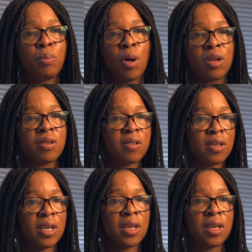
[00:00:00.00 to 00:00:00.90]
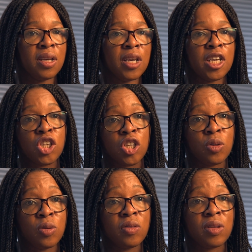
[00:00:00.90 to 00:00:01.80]
policy
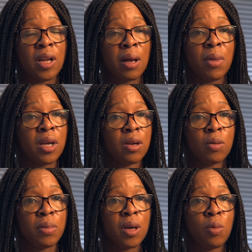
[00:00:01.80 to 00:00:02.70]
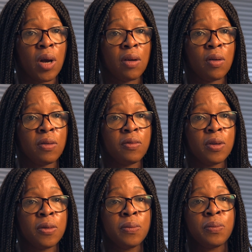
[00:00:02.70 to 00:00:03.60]
issues that I might not be aware of.
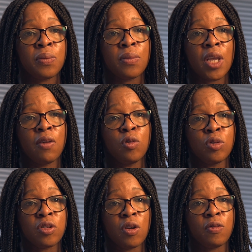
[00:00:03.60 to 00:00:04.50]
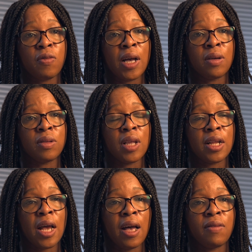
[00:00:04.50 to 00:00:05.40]
I've also found
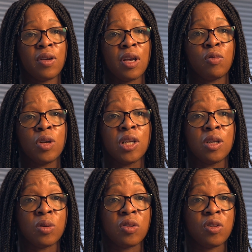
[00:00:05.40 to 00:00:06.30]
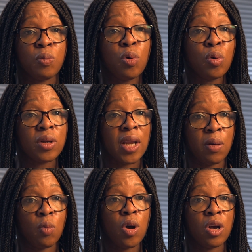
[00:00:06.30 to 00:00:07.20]
that having a really good support
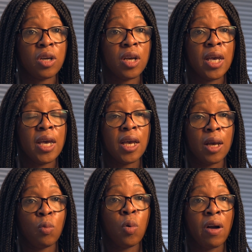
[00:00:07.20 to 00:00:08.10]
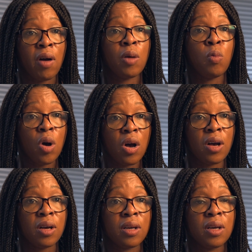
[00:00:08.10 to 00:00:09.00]
network where I
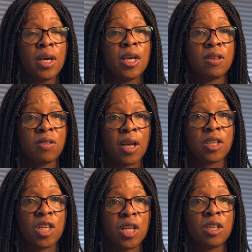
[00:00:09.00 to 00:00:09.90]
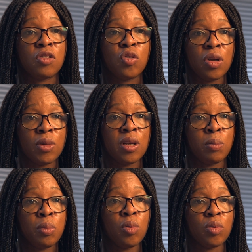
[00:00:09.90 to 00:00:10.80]
work is actually extremely
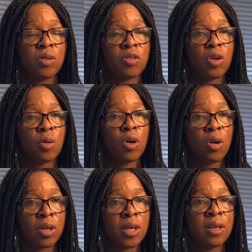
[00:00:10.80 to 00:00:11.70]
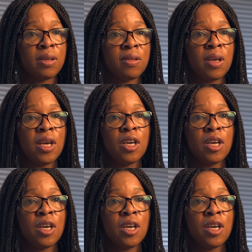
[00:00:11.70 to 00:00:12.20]
important, so colleagues